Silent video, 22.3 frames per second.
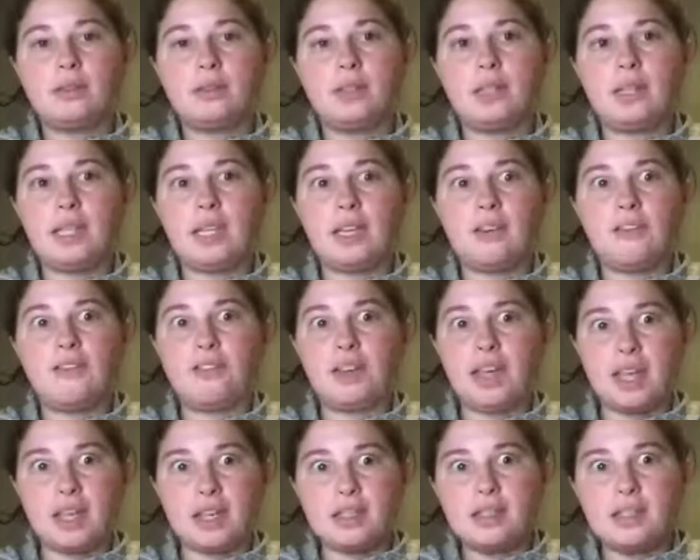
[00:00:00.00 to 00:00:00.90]
the
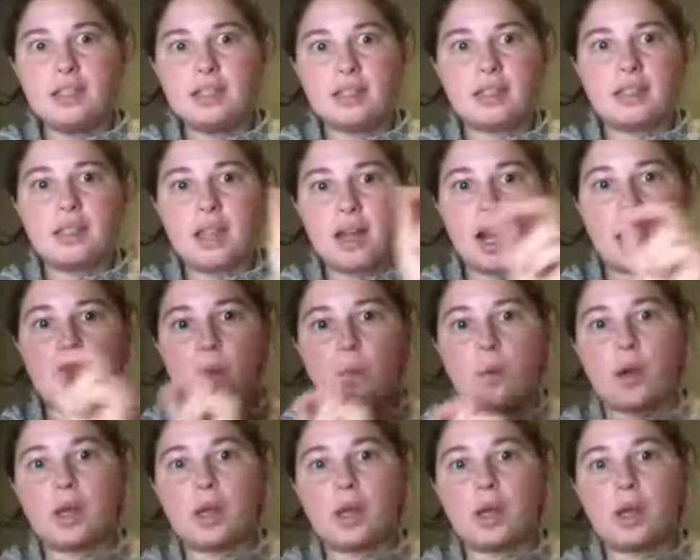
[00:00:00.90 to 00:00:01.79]
events that I
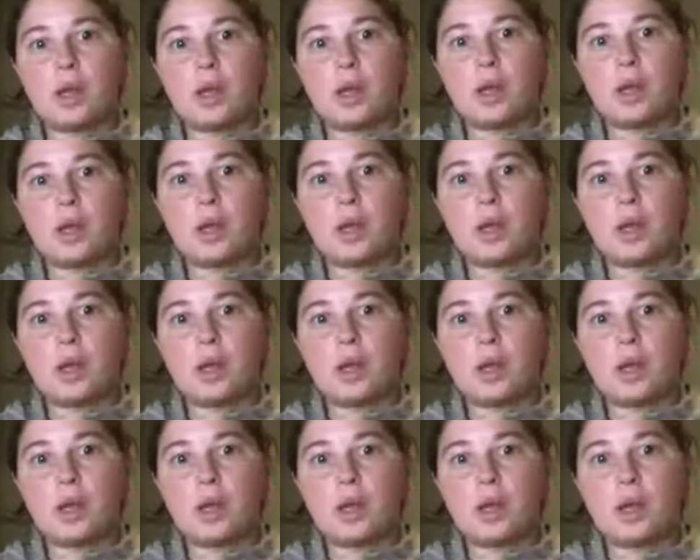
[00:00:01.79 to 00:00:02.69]
want to go
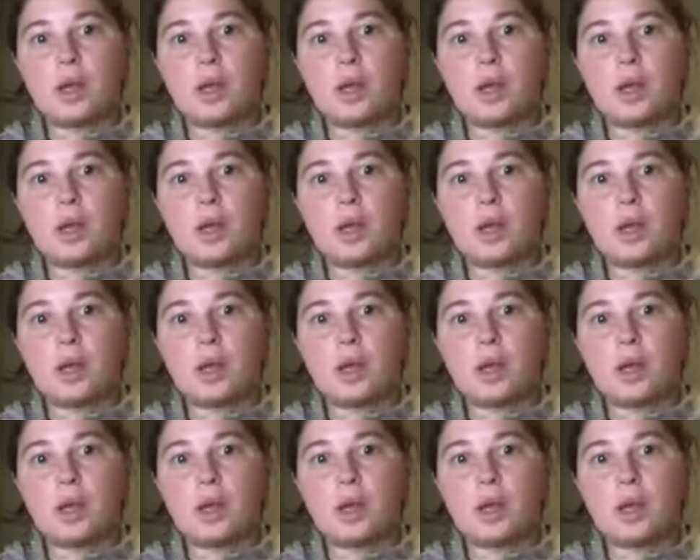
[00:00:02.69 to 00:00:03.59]
to where I'm
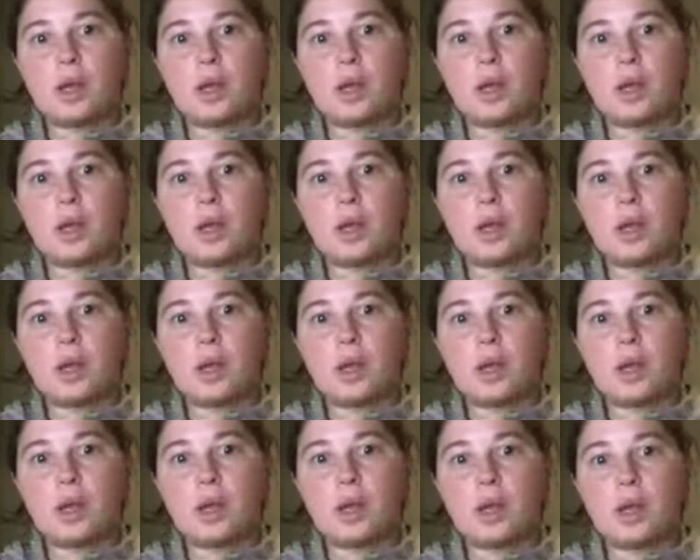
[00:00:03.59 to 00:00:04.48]
going to